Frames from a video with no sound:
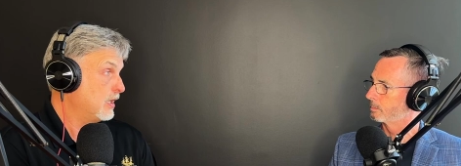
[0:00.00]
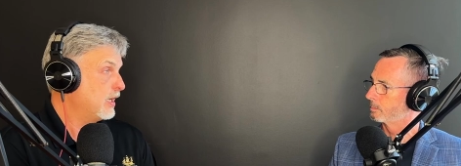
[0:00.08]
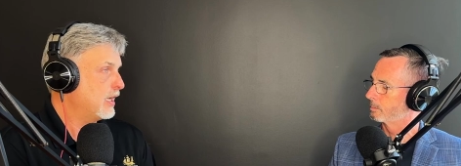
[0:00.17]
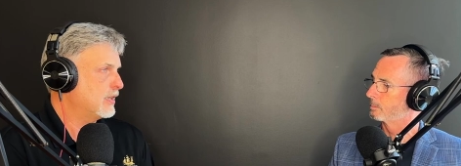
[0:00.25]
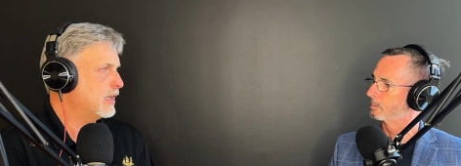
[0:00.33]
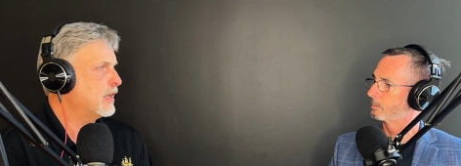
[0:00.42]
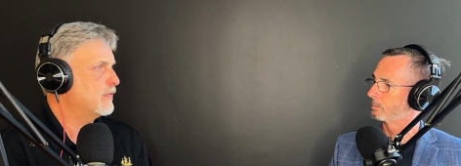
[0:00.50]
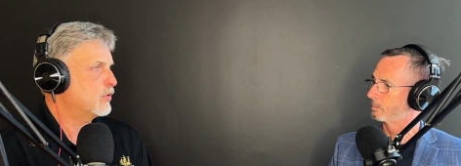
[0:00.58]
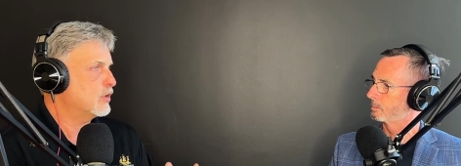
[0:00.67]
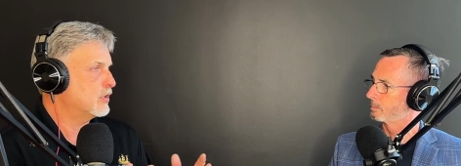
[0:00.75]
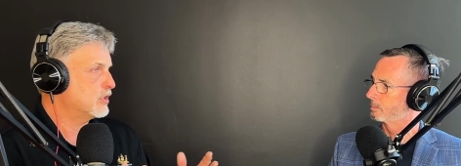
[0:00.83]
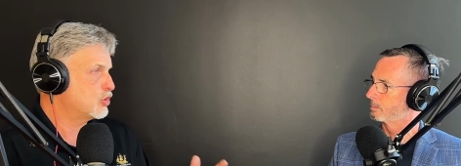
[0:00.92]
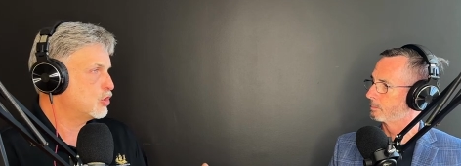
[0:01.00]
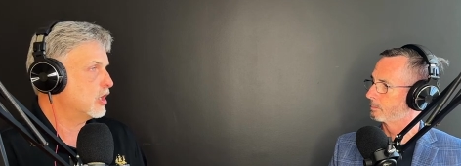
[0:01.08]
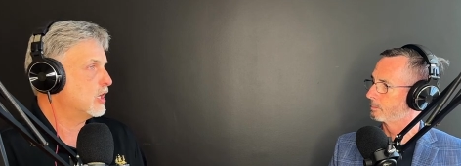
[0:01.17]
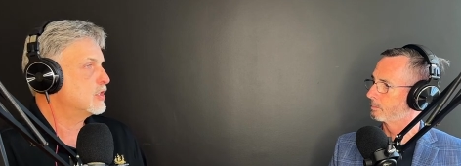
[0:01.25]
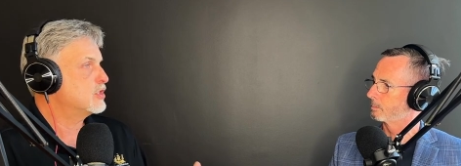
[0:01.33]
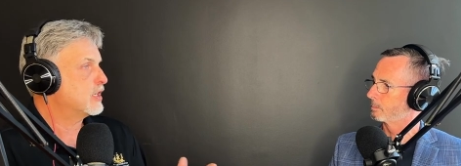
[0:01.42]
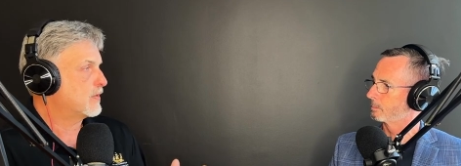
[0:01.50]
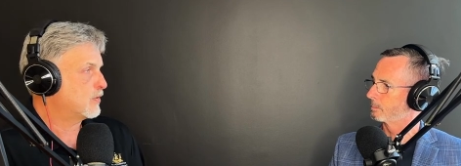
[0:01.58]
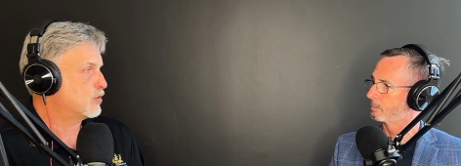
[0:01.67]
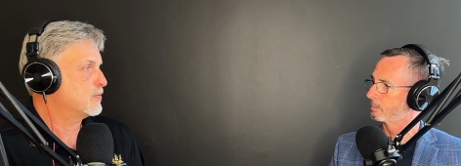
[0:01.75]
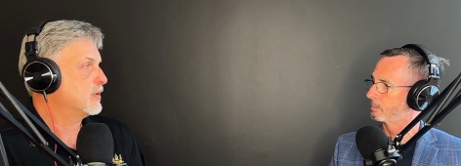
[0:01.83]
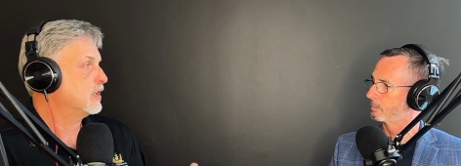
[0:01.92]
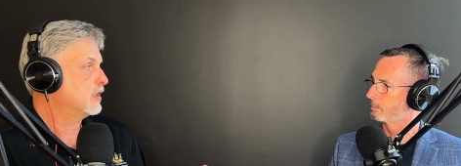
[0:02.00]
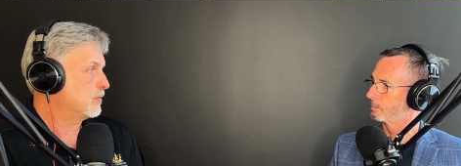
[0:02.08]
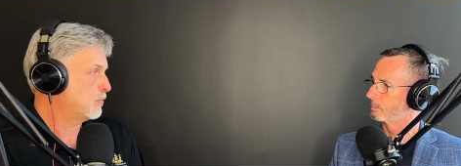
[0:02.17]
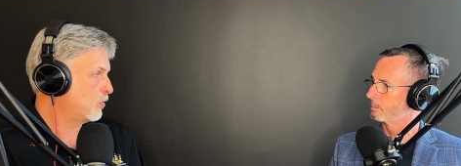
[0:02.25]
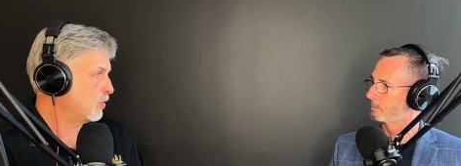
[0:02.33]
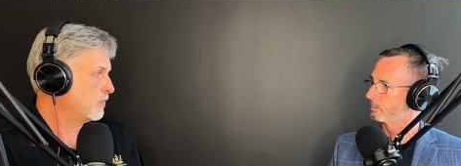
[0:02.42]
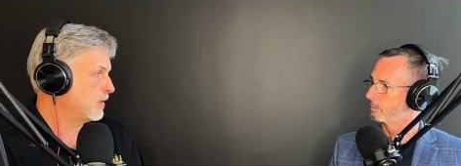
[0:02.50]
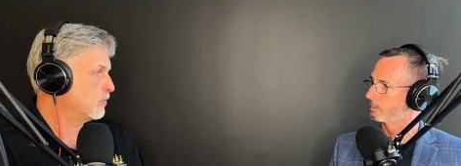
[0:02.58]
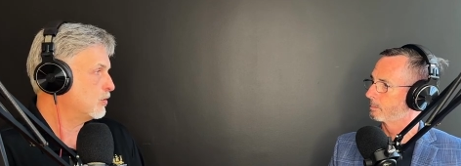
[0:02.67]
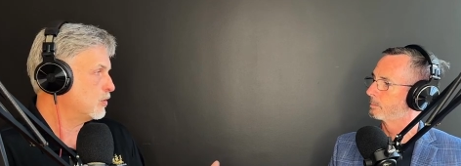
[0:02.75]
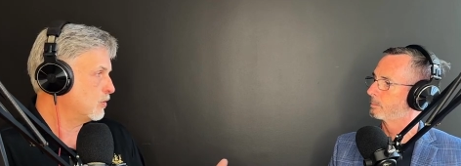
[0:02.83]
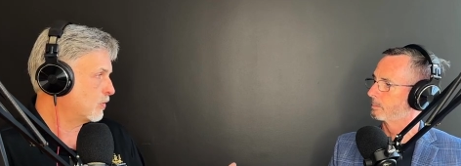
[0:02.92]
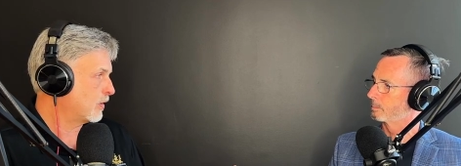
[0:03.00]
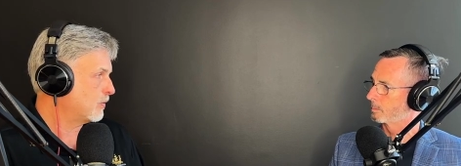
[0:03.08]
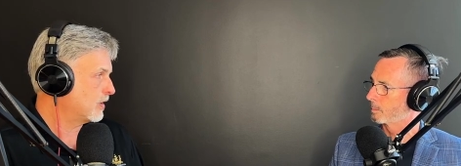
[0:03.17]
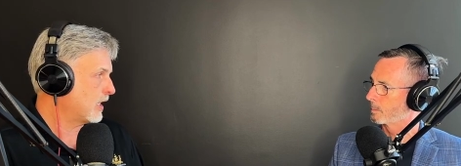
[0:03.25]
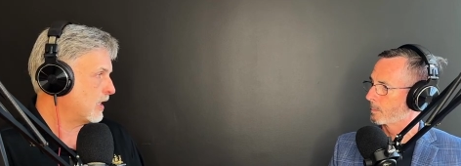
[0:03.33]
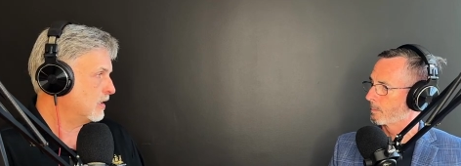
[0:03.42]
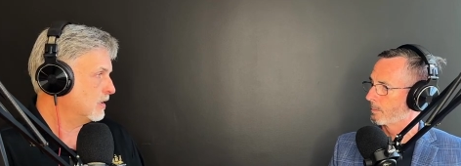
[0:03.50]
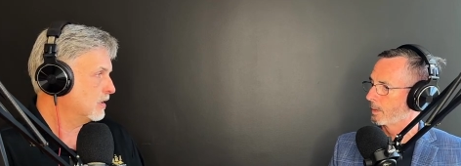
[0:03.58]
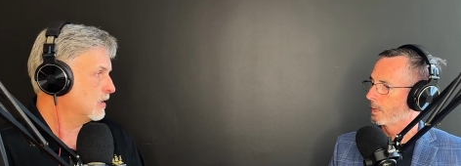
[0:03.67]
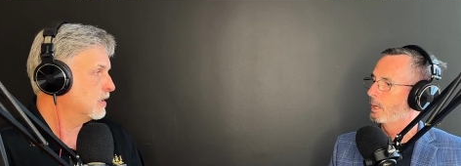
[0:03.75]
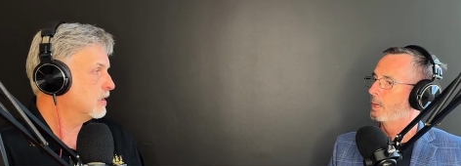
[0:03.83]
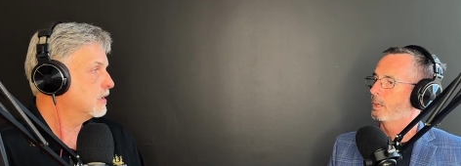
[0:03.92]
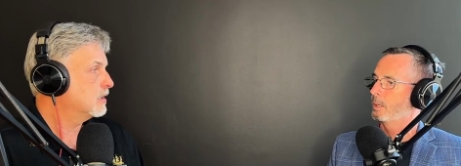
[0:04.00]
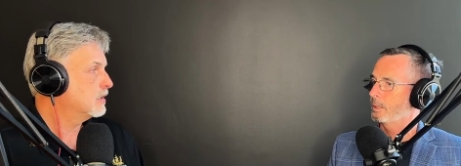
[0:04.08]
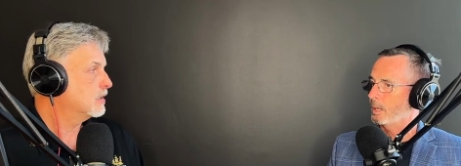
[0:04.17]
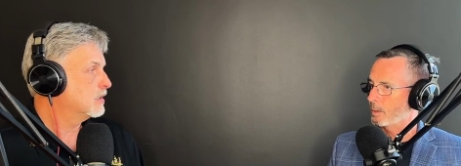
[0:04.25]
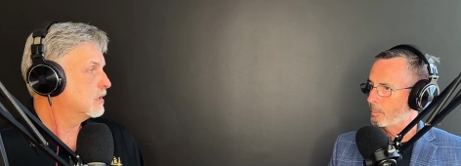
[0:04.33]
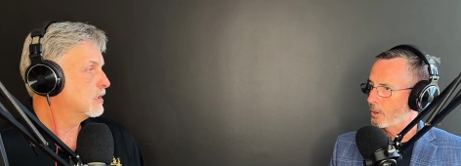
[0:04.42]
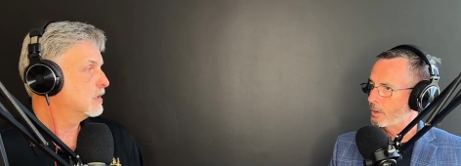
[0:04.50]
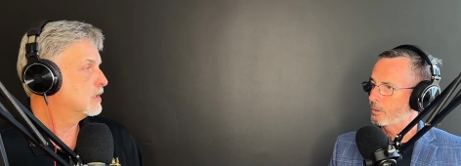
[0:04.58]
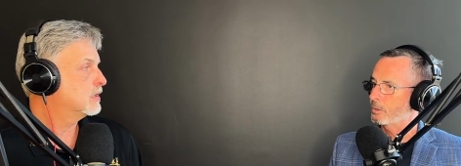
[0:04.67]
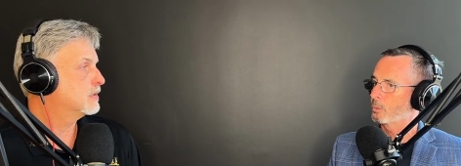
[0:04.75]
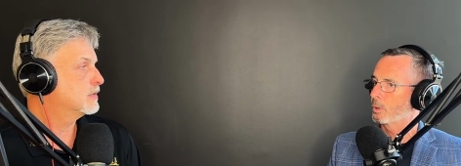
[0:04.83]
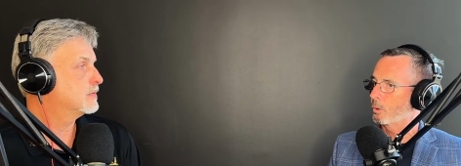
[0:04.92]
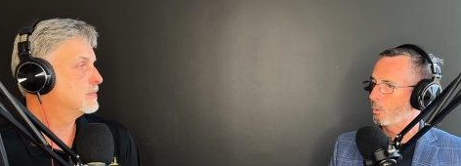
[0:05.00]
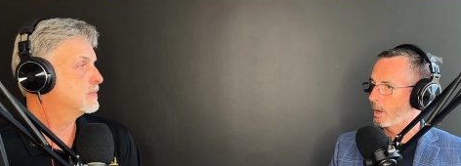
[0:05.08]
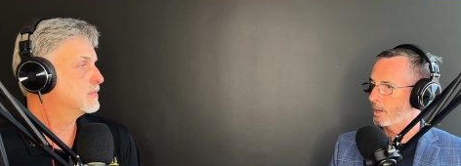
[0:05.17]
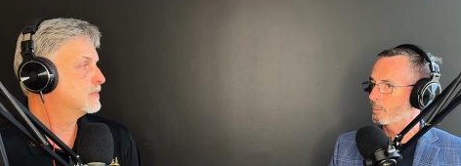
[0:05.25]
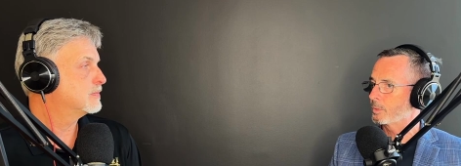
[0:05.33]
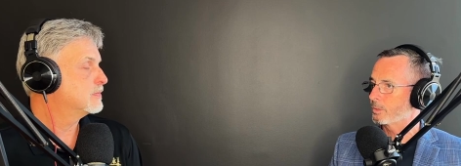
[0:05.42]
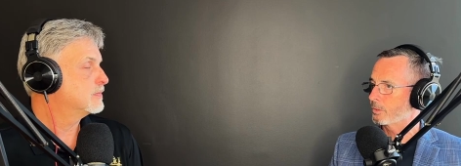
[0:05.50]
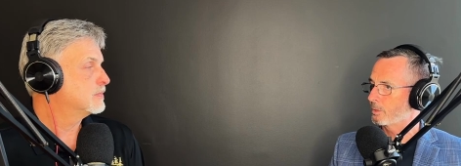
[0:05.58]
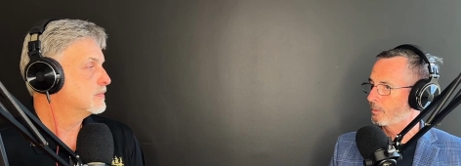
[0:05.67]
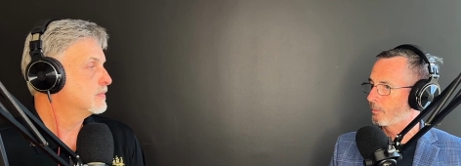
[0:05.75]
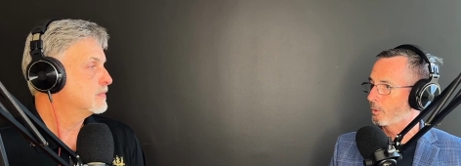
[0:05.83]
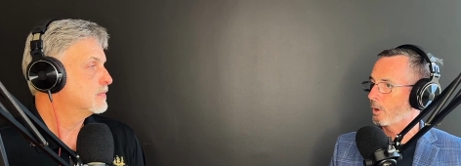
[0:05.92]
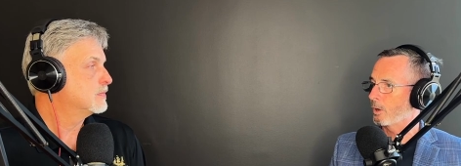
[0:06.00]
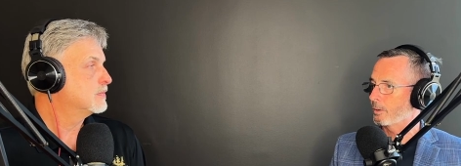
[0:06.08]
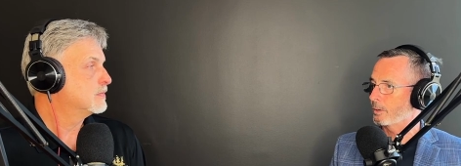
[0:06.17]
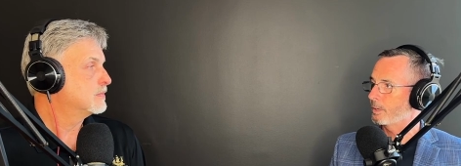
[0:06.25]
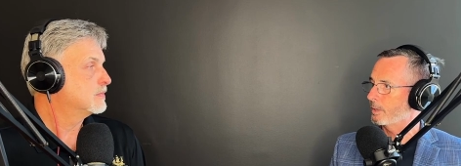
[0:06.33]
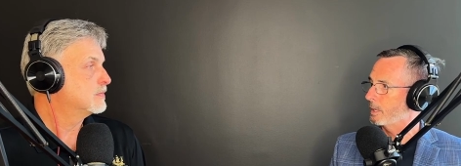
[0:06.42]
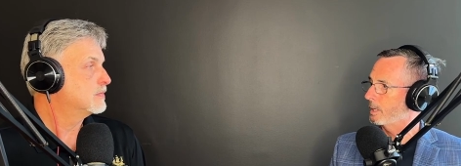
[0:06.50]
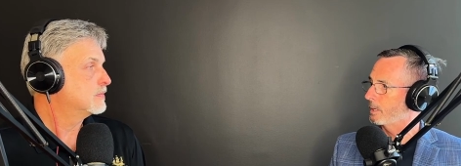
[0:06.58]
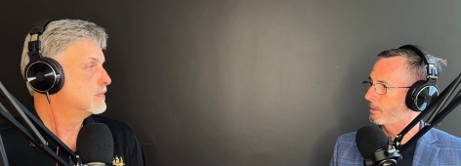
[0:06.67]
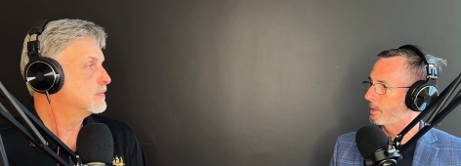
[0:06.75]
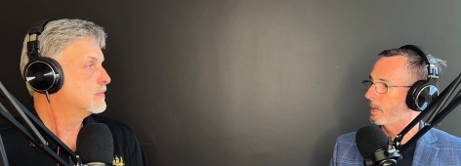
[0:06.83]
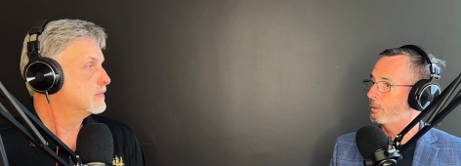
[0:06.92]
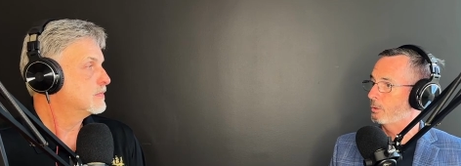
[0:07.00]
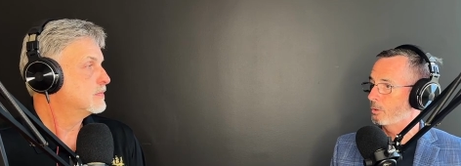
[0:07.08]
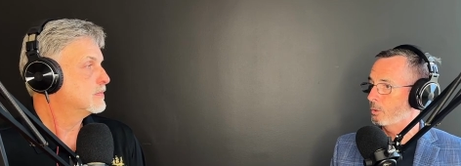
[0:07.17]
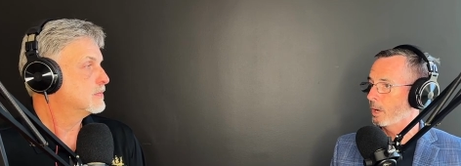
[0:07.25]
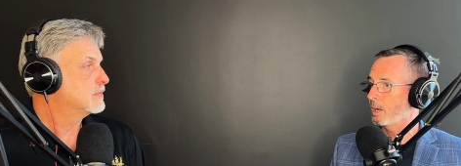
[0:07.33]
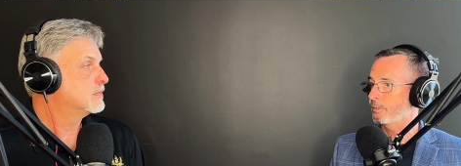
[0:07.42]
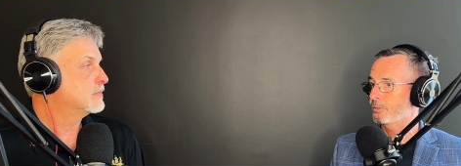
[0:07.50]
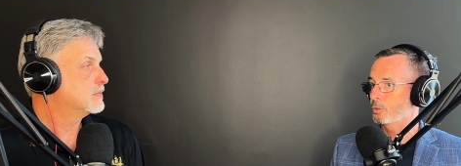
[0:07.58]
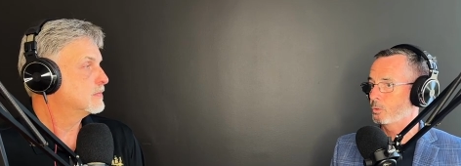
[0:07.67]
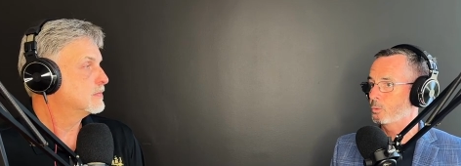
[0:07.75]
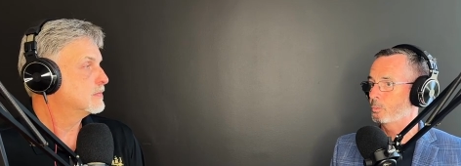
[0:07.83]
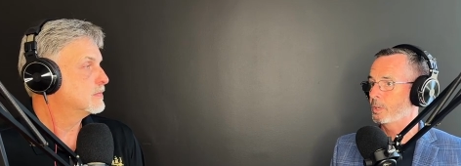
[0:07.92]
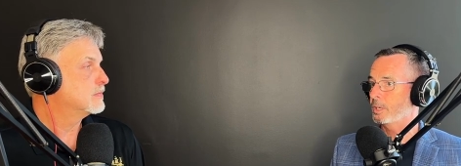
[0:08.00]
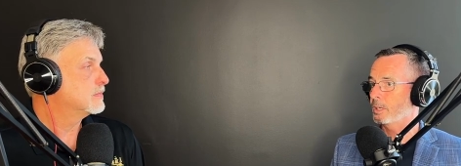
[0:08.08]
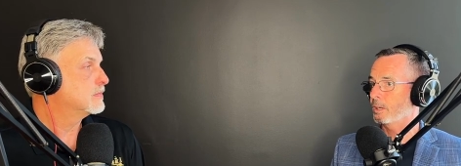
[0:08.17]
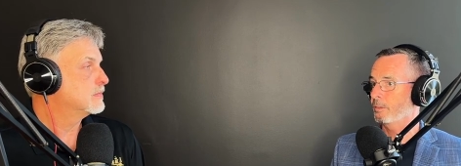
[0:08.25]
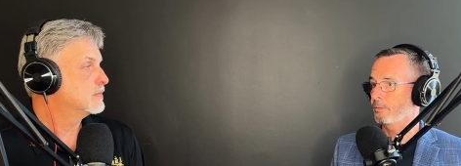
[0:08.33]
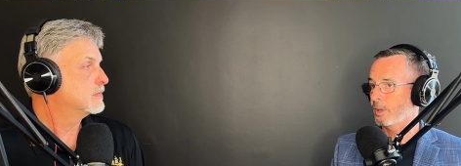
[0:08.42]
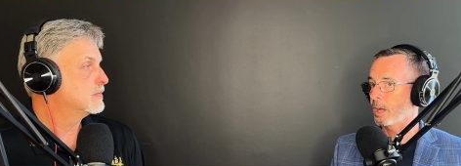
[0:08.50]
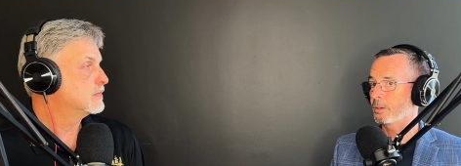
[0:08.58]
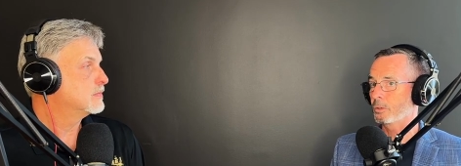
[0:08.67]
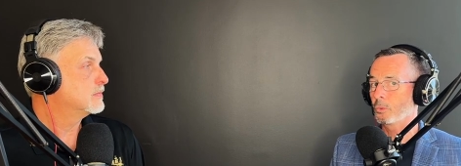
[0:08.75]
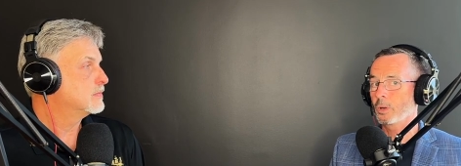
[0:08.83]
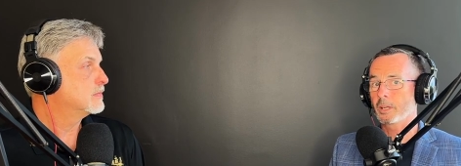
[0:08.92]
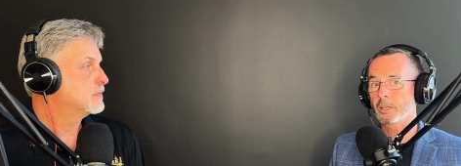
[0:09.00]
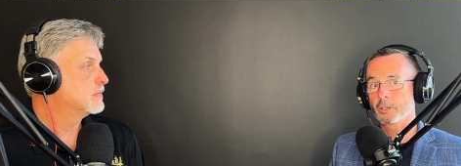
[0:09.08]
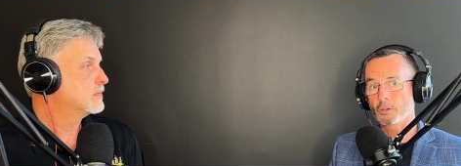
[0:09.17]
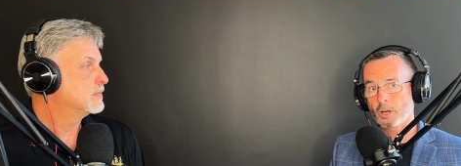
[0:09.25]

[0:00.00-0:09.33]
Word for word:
Speaker 1: and, and for you to judge if there's been an improvement. Would you agree with that?
Speaker 2: Yeah, part of the requirements for R and D is that you do have to be evaluating your